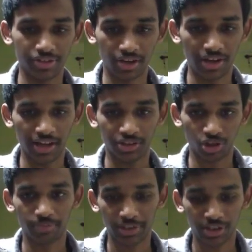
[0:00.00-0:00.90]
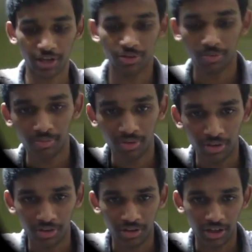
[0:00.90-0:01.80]
You can like join my chat room.
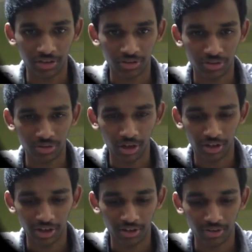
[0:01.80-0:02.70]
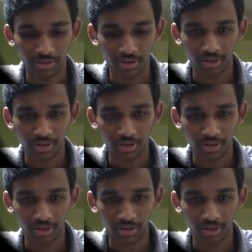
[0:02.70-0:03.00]
You can actually just do that right now.